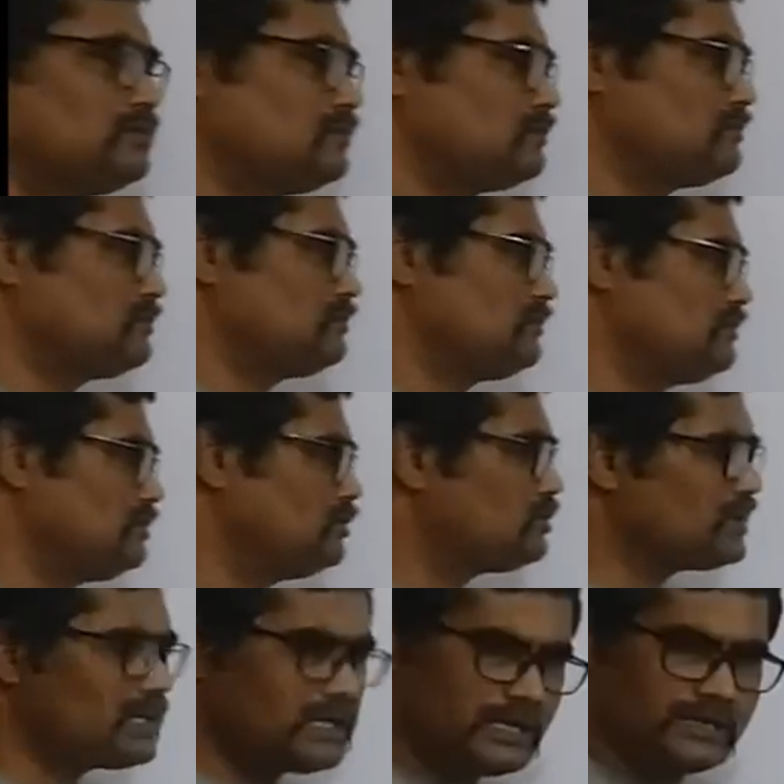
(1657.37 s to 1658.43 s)
you
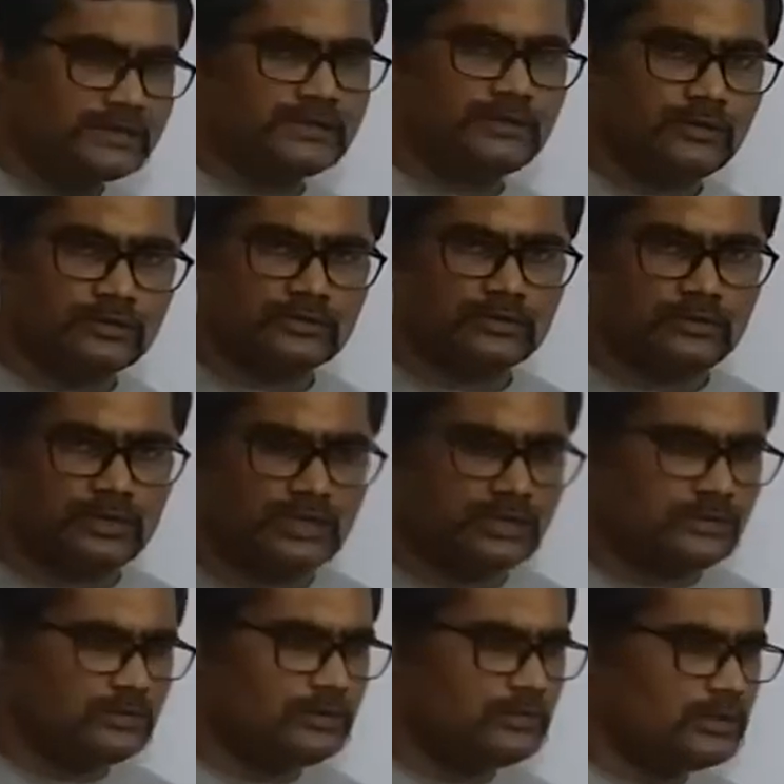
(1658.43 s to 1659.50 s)
can guess it also, but
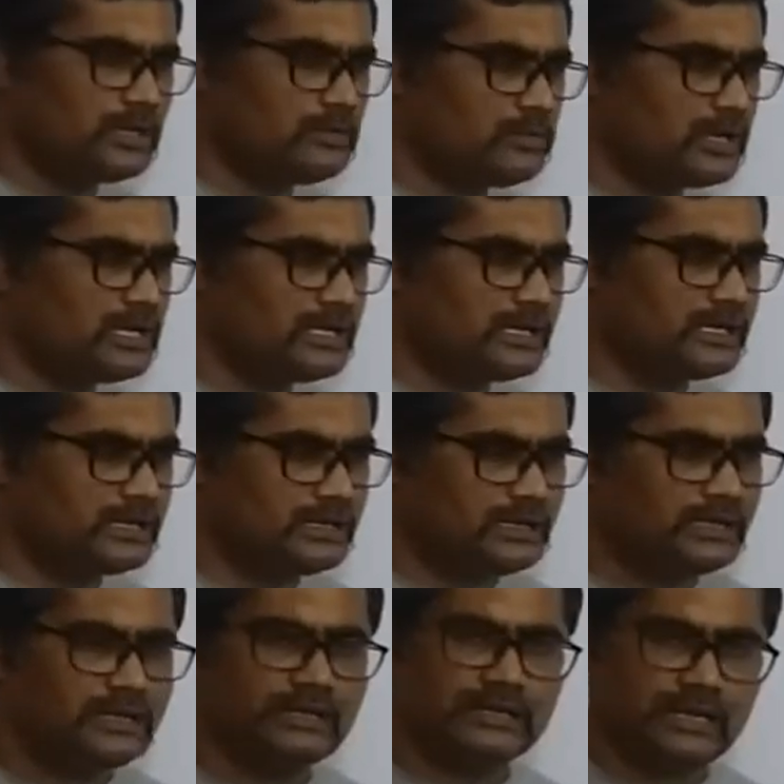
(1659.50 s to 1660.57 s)
it might take a
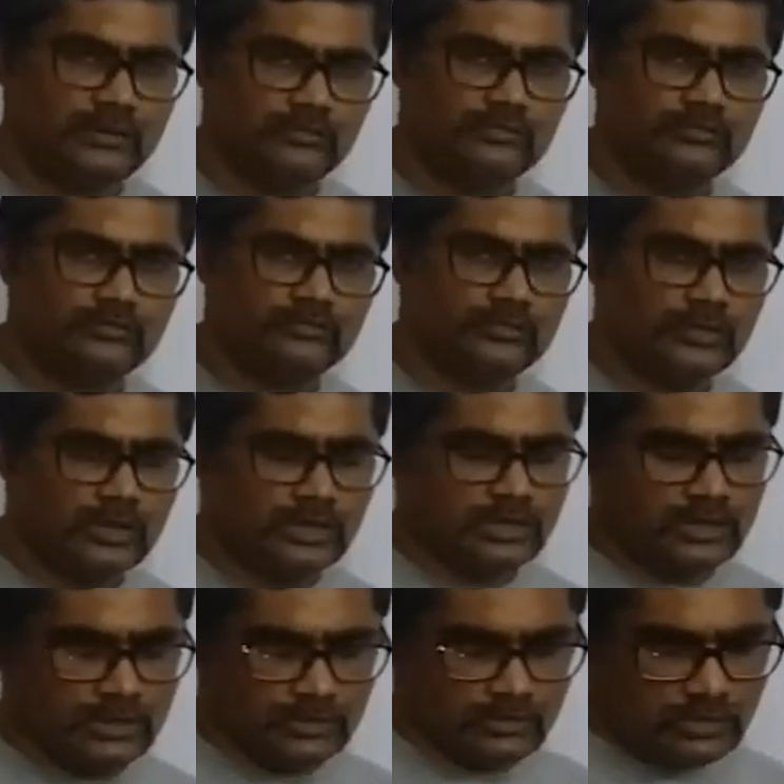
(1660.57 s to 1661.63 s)
little time,
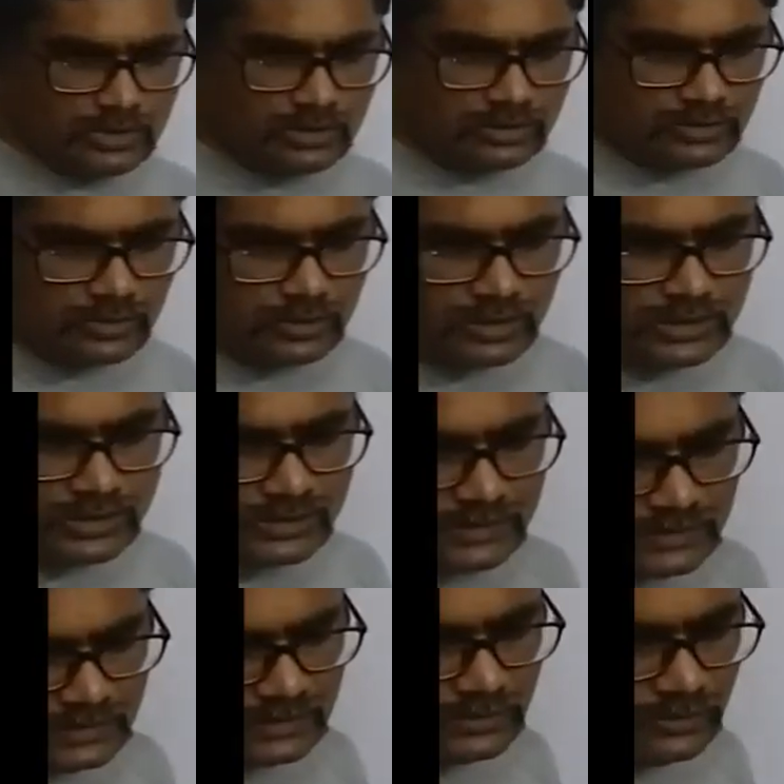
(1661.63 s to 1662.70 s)
because
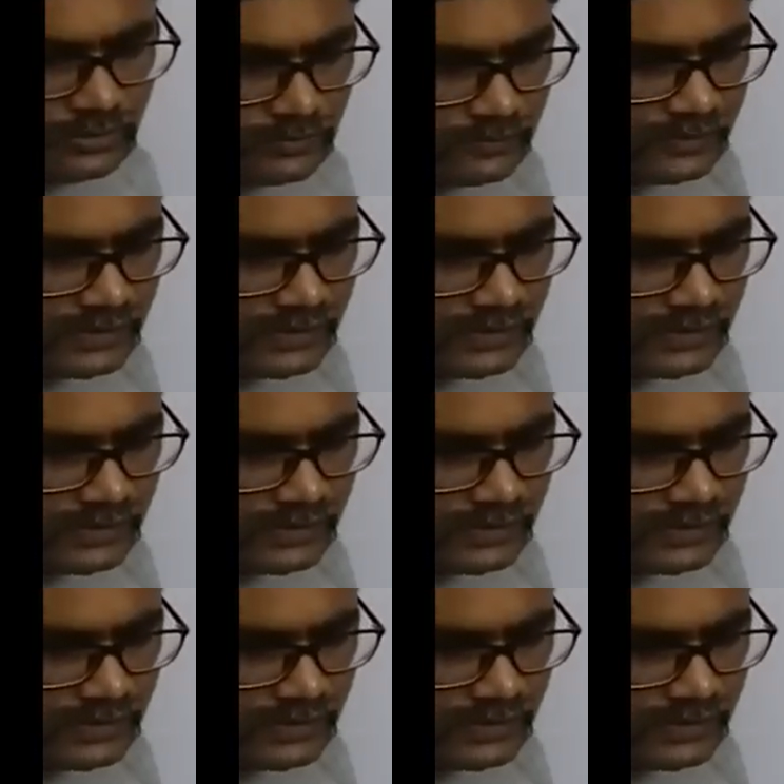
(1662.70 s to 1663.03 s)
always your